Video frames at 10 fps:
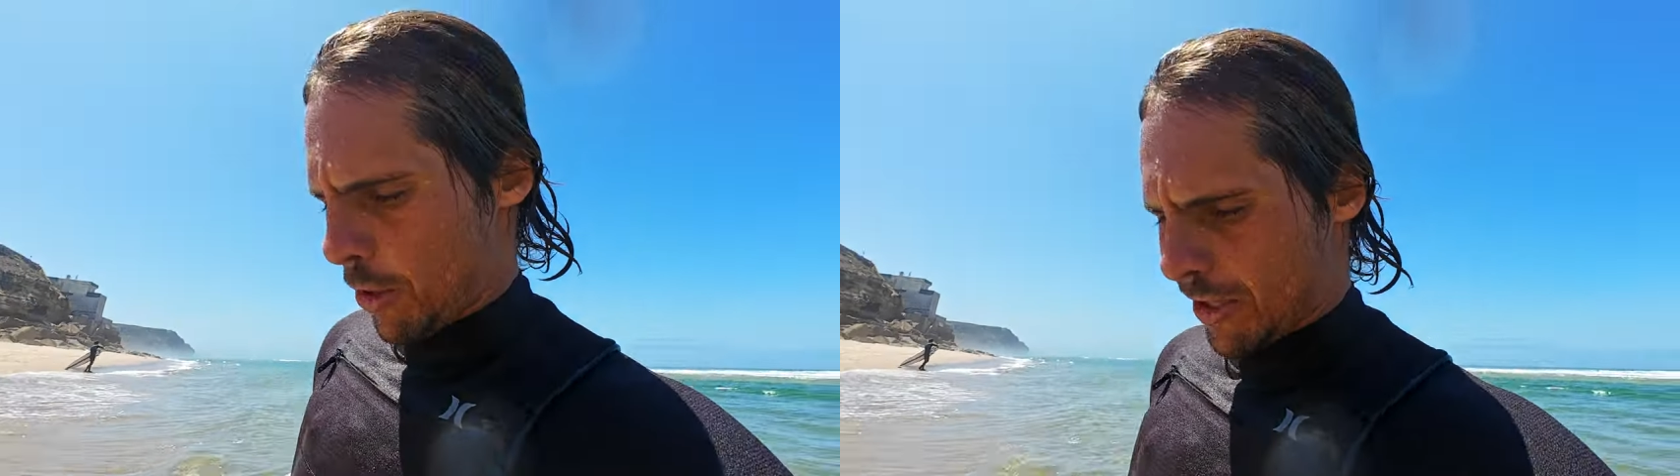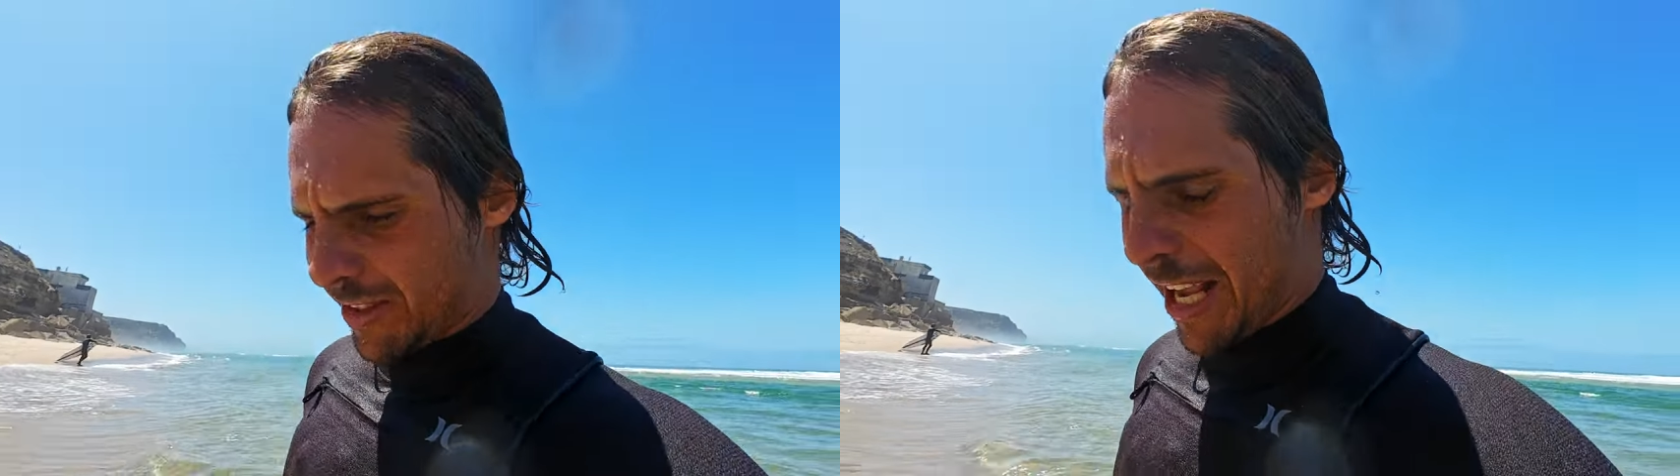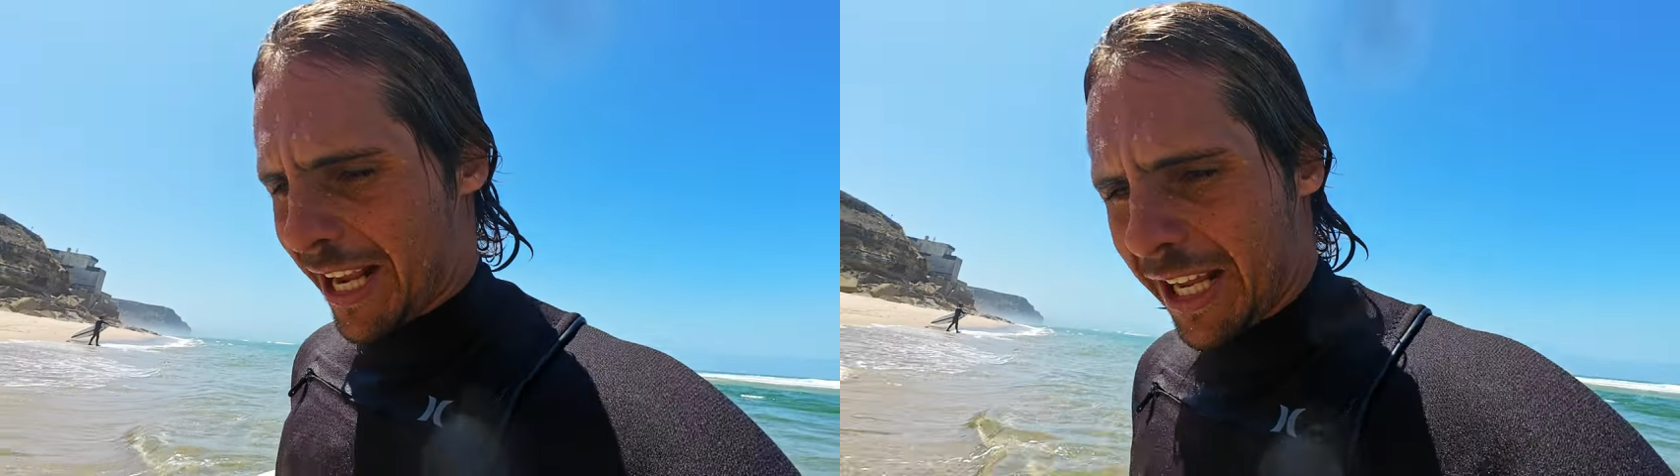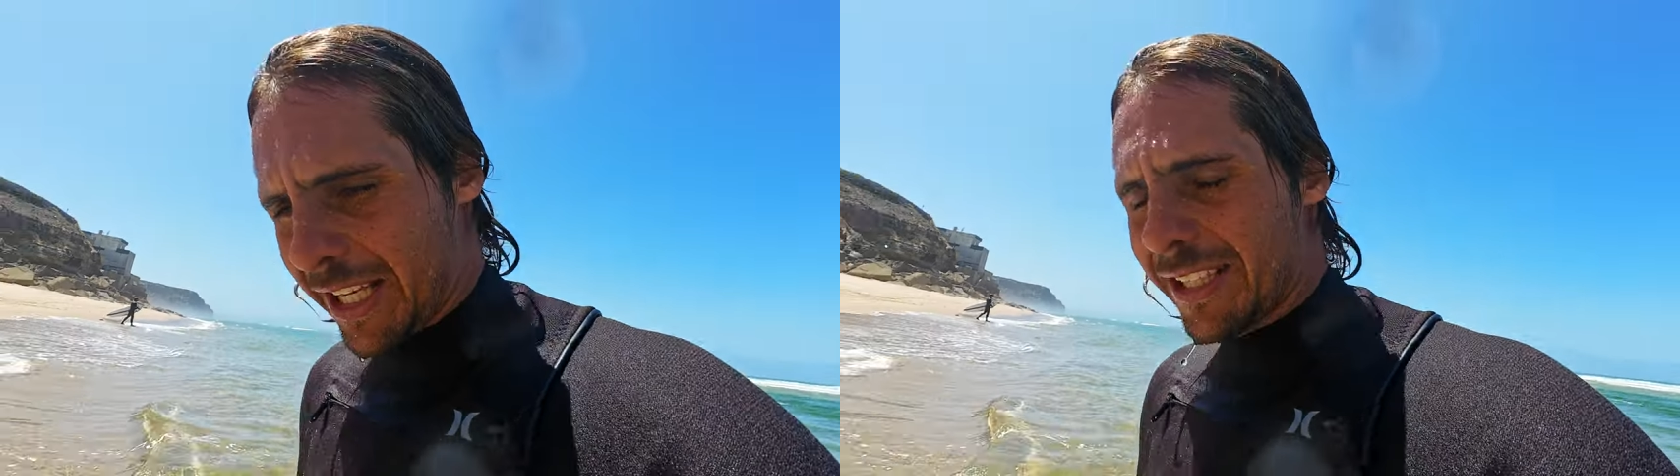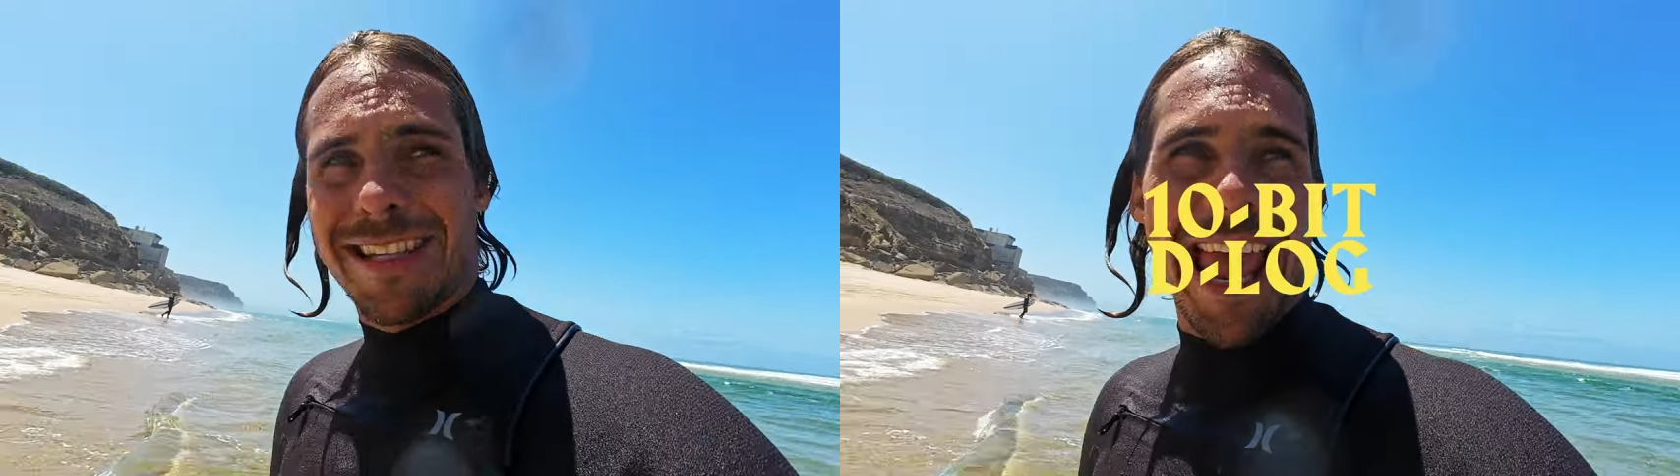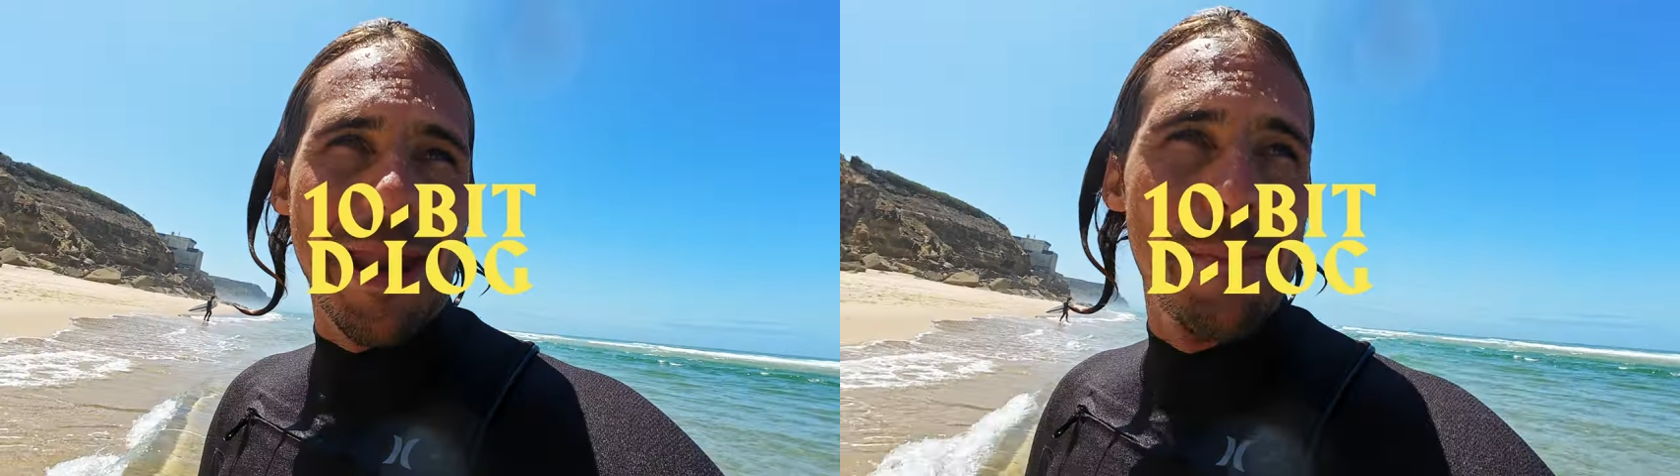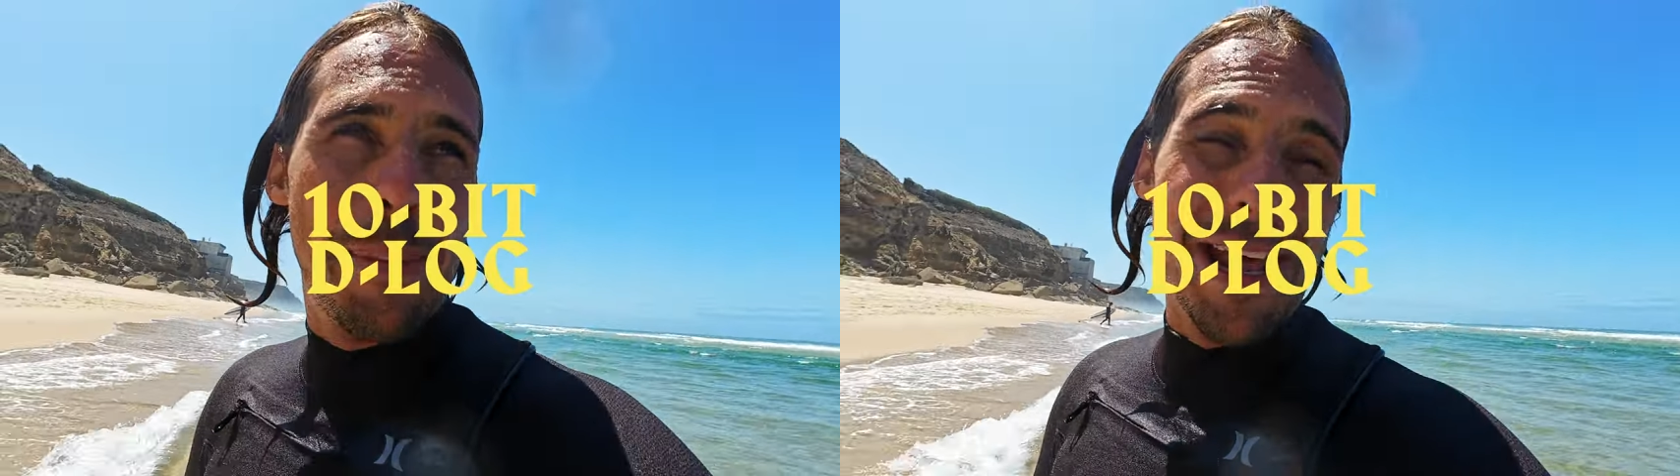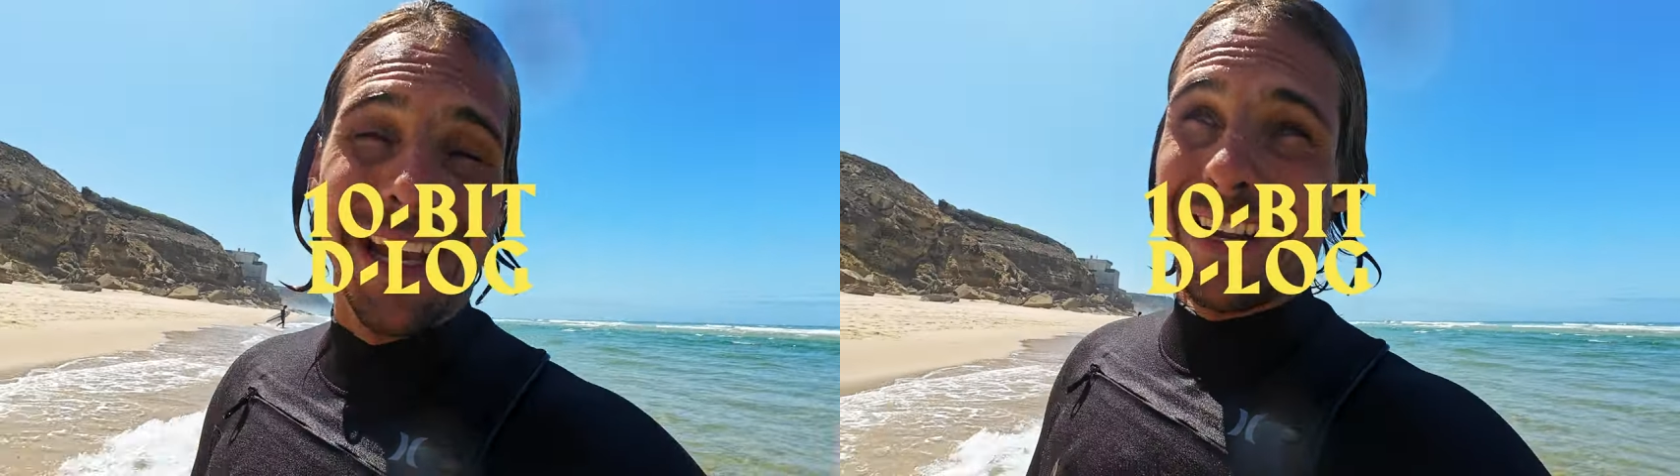per second,
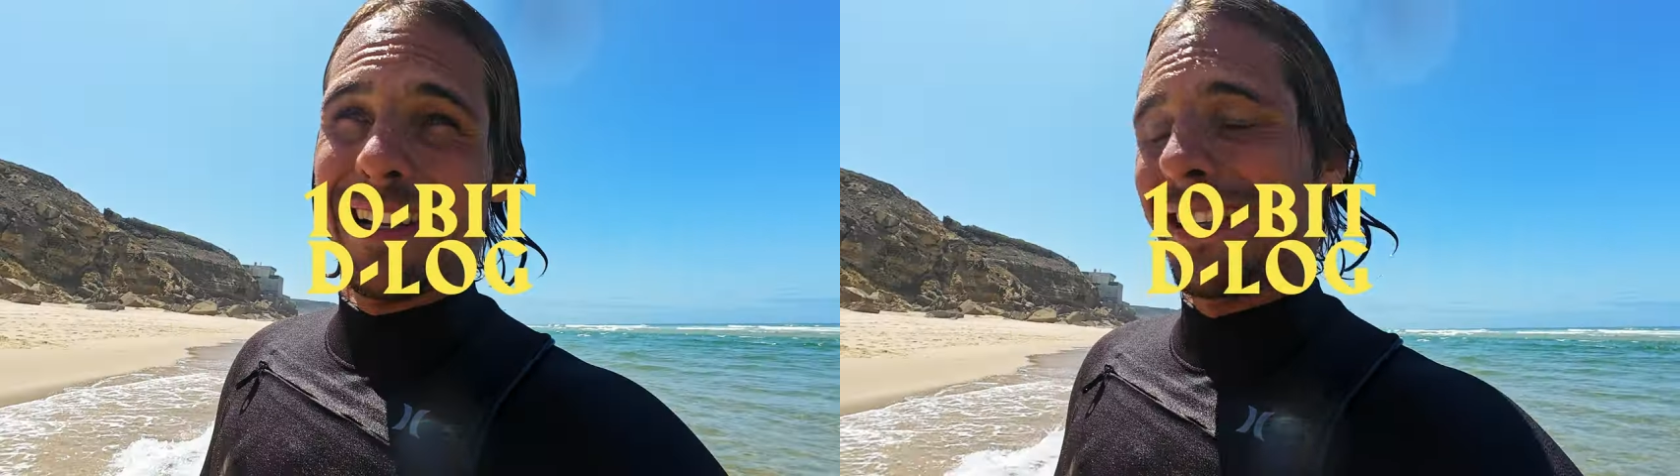10 bit.